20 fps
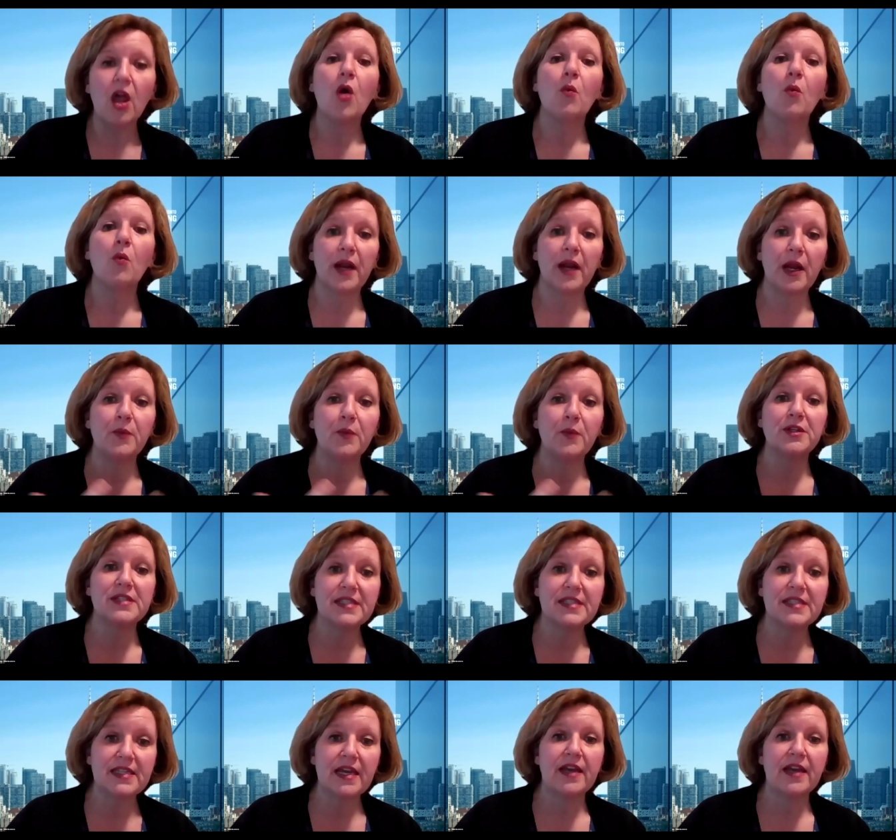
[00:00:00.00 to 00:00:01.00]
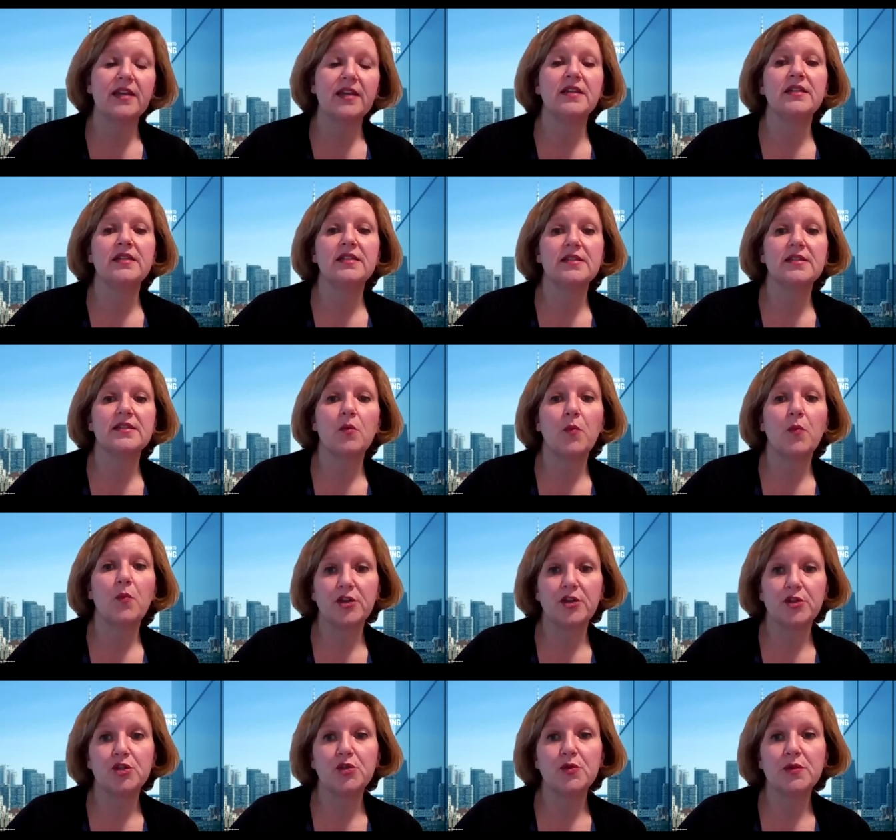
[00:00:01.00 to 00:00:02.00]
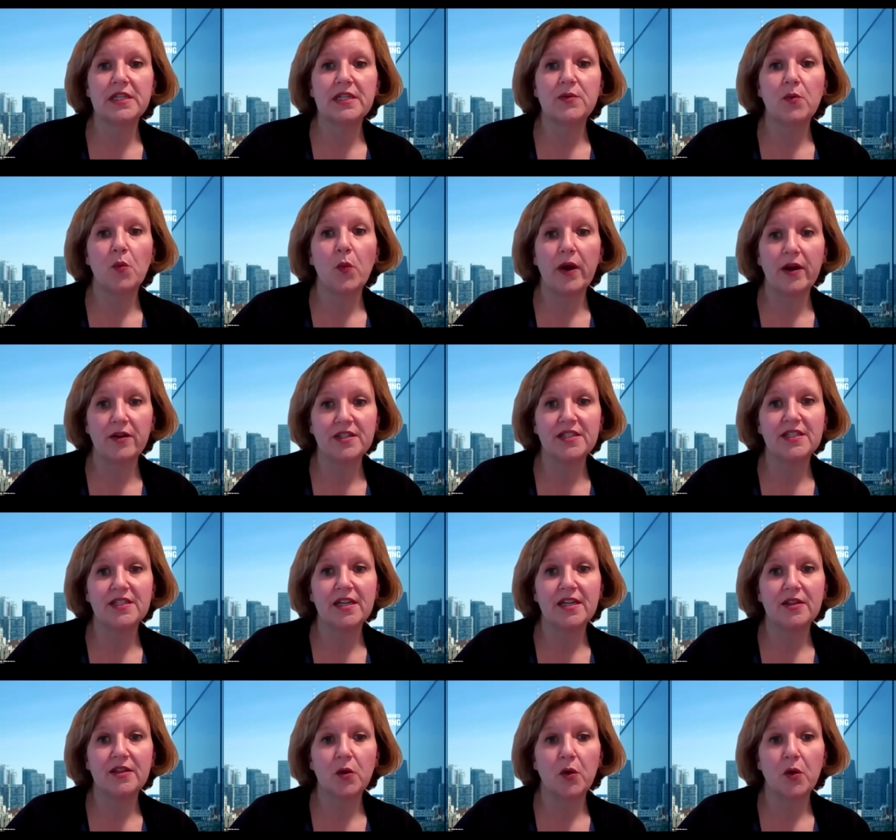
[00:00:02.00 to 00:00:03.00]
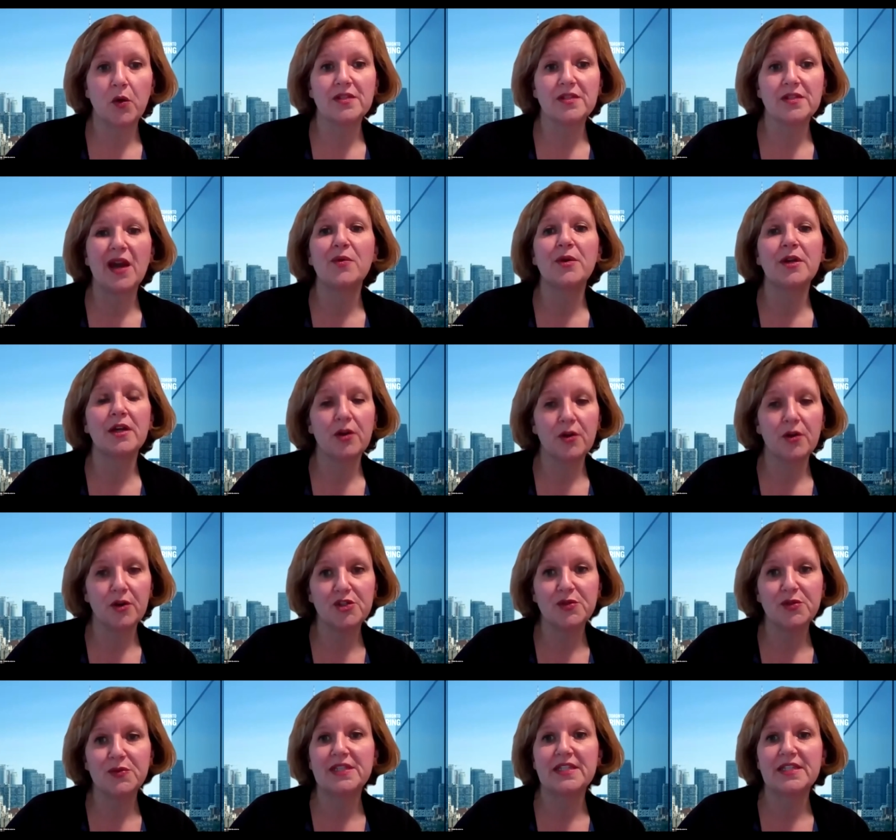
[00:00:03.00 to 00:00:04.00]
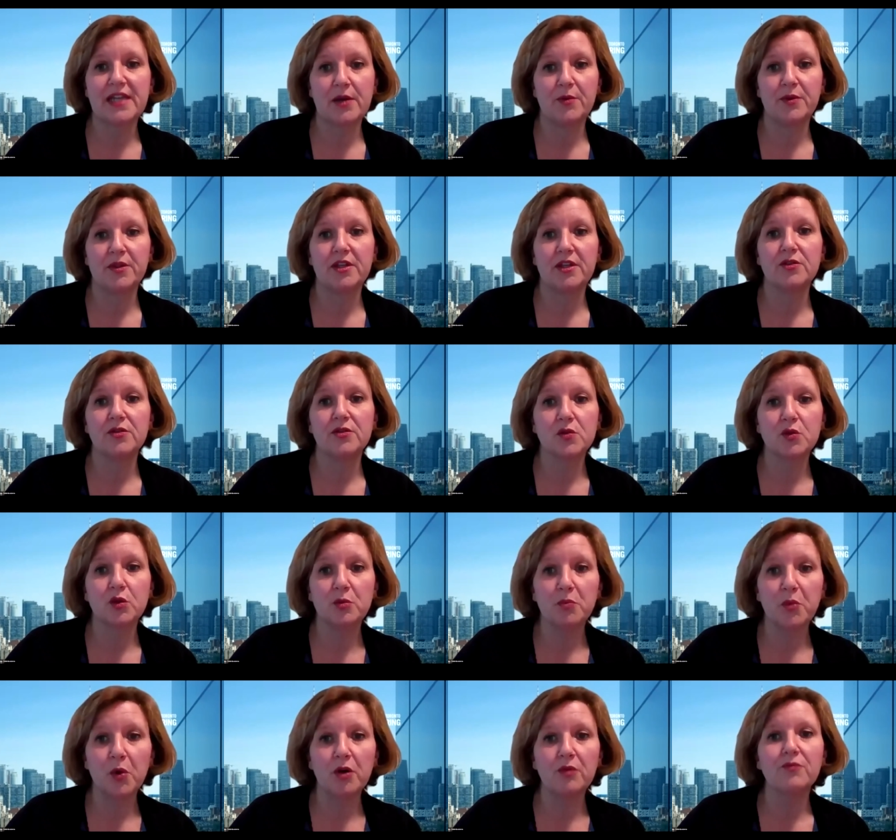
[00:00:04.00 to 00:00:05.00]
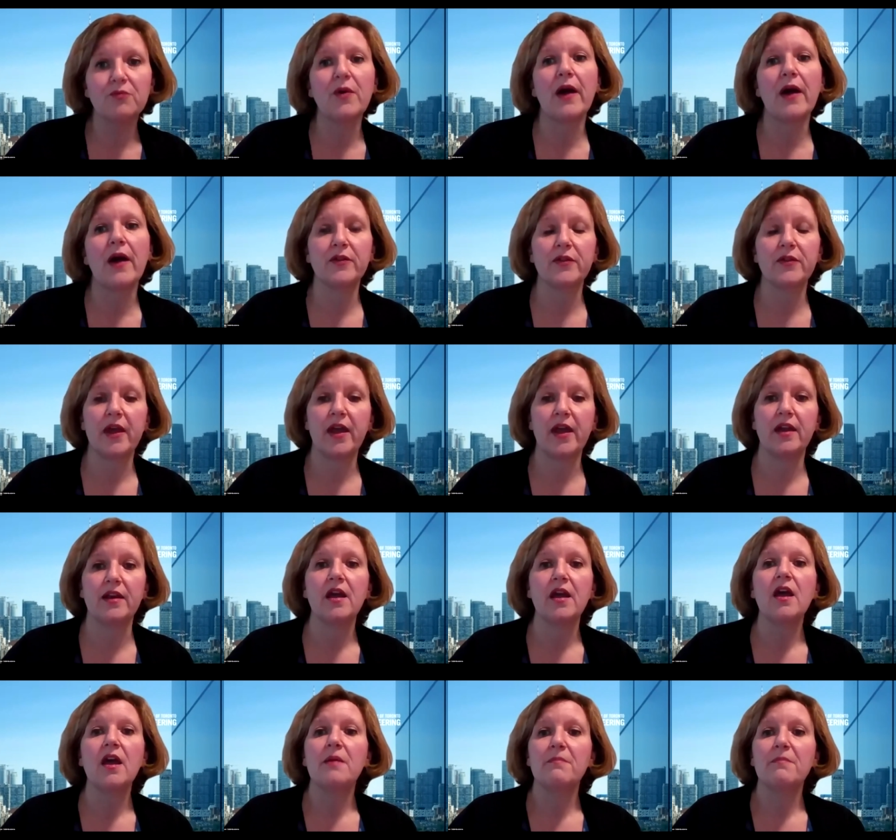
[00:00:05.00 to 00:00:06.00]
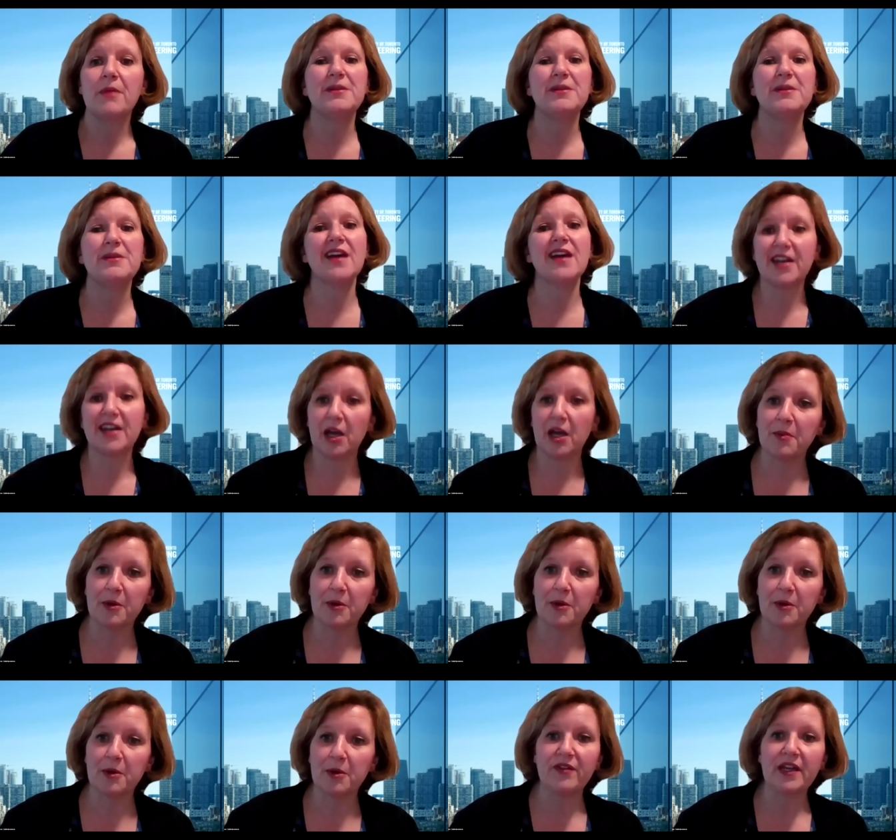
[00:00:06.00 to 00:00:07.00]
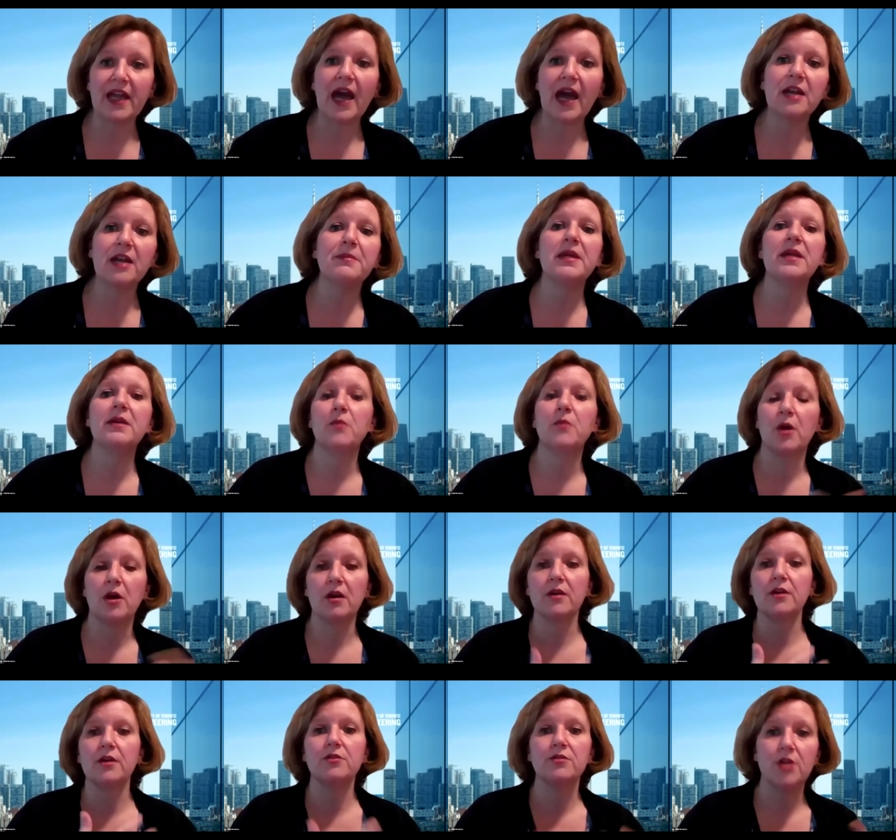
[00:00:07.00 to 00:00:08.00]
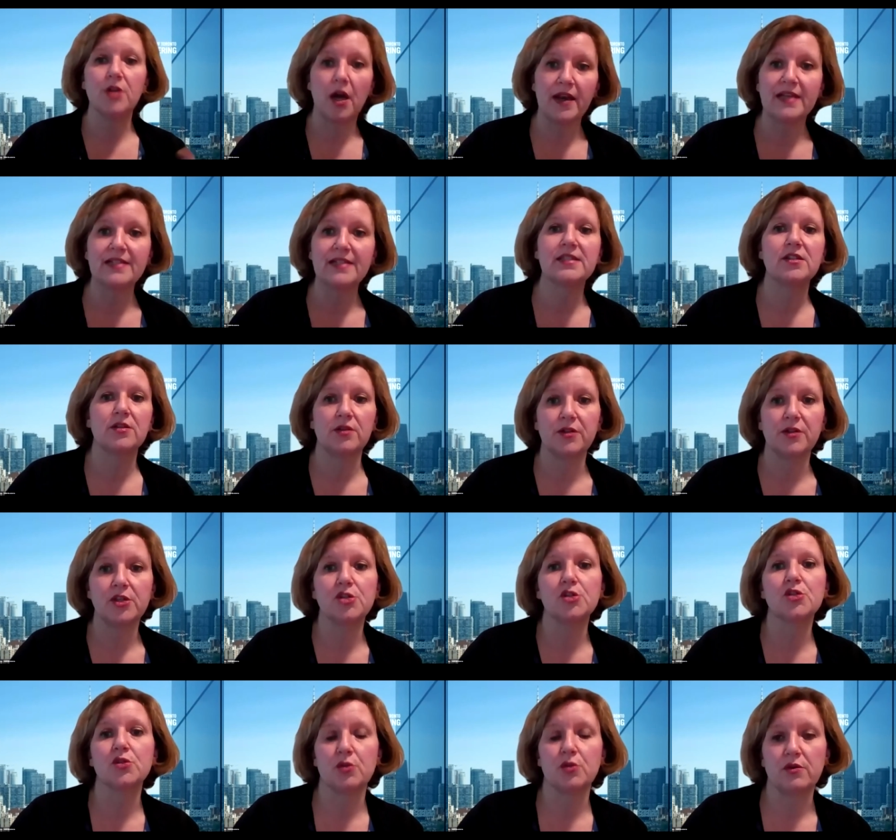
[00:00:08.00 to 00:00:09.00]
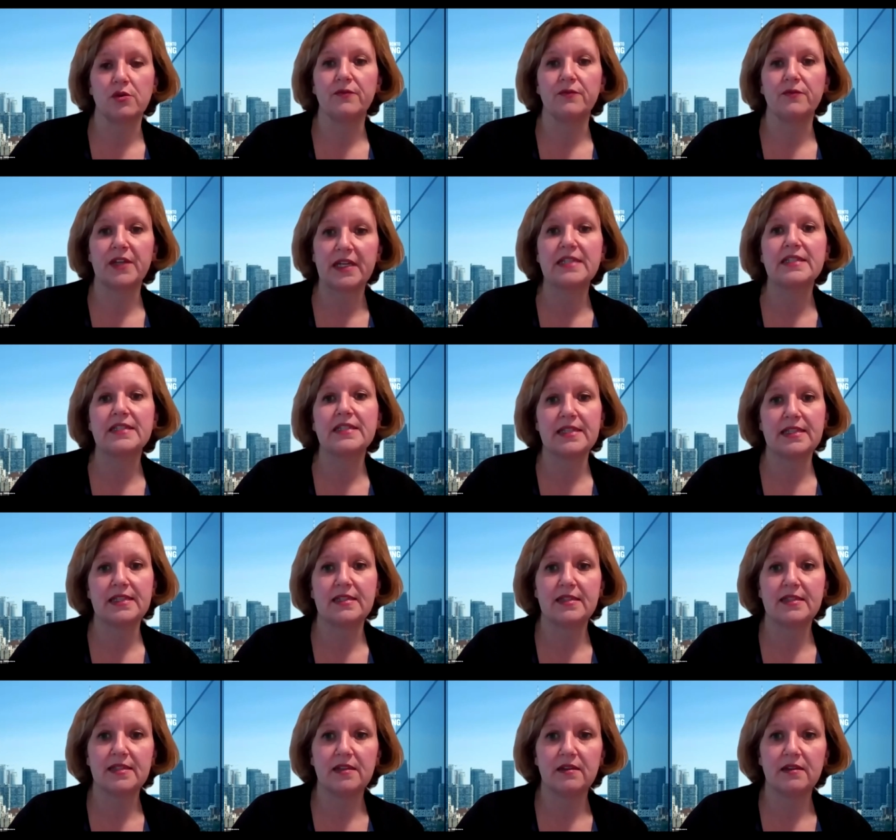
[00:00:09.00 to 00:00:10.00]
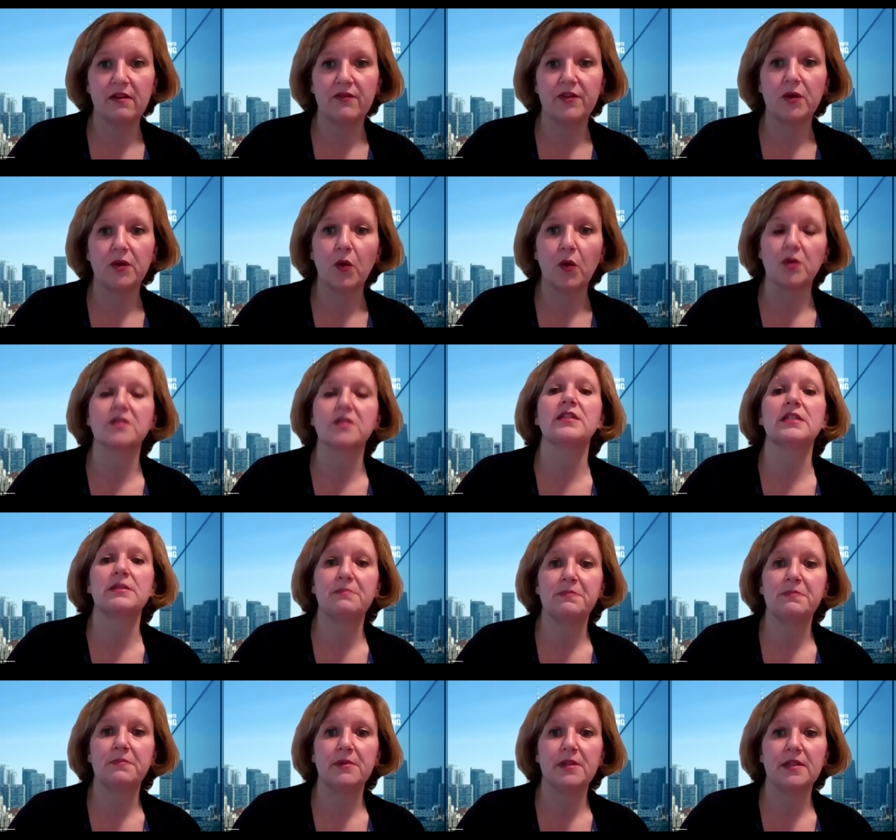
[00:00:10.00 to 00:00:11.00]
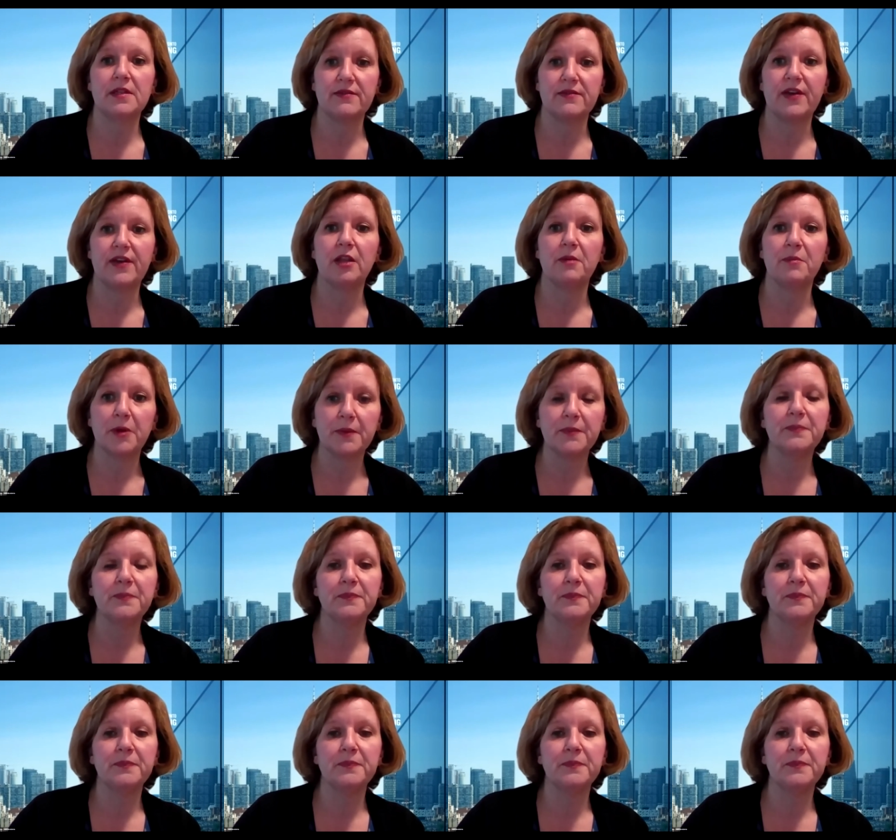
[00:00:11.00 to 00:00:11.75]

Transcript: What I would say is when you're choosing where to take the course, I would encourage you to stay within your school board rather than maybe signing up at a private academy where you're not necessarily sure of the consistency of the course that's available.